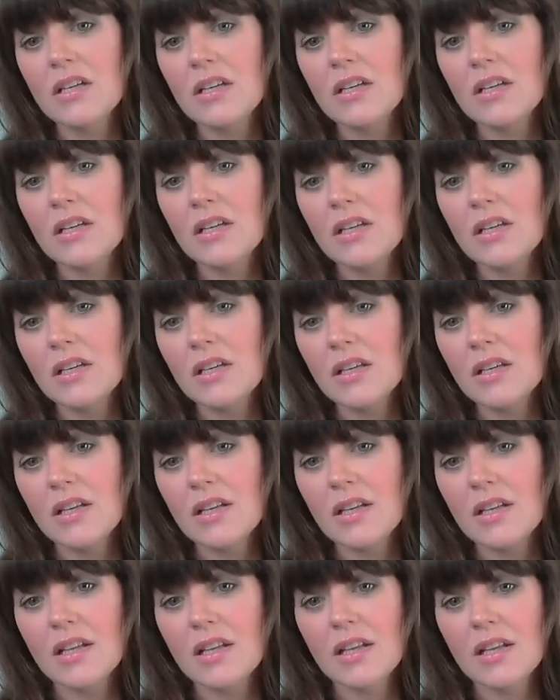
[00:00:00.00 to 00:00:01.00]

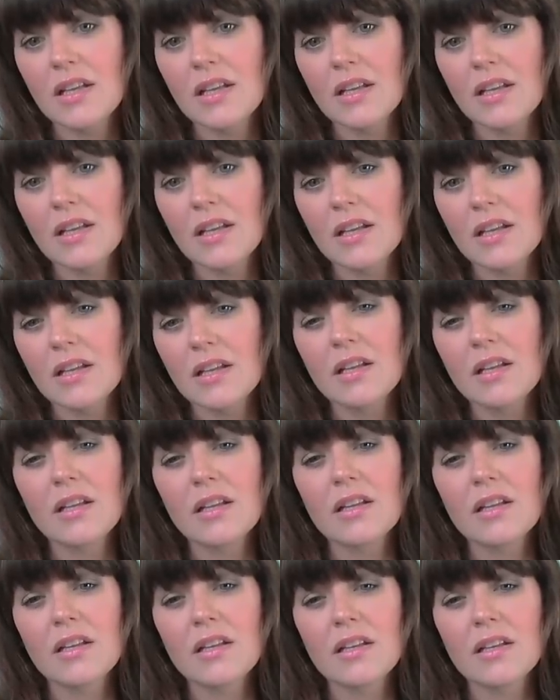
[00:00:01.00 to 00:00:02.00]

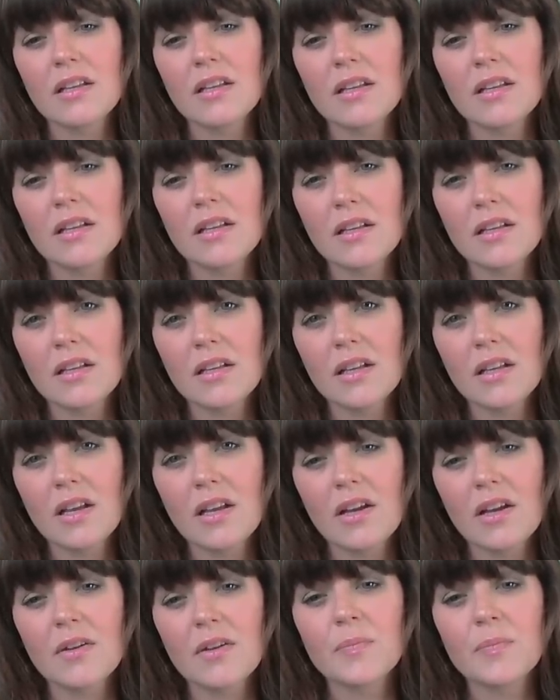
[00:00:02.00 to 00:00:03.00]

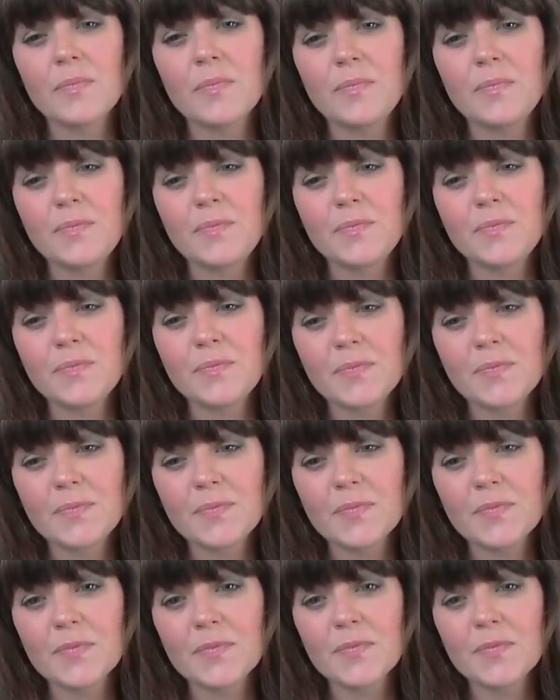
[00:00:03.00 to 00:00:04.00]

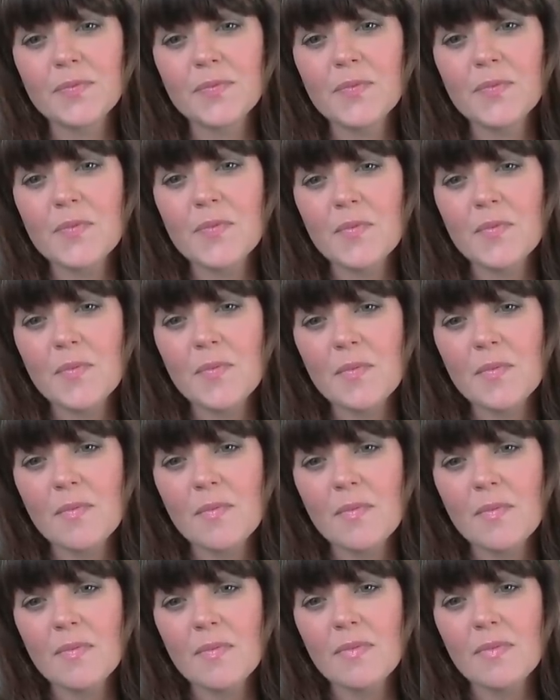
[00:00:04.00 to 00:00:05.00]

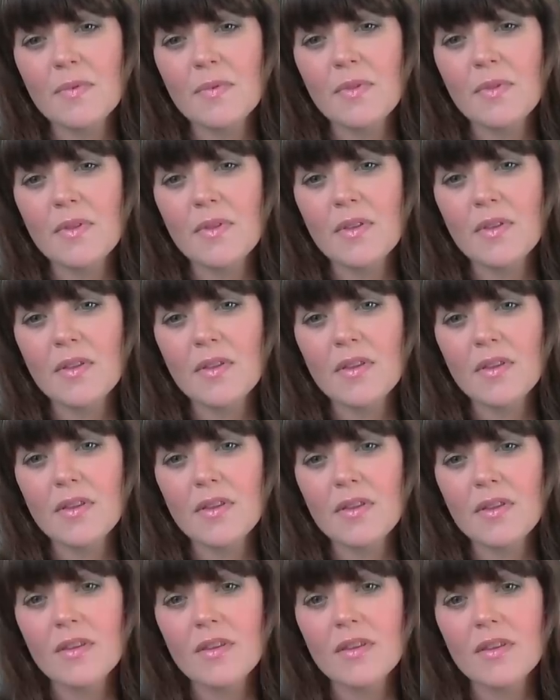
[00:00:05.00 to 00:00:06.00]
(not speaking)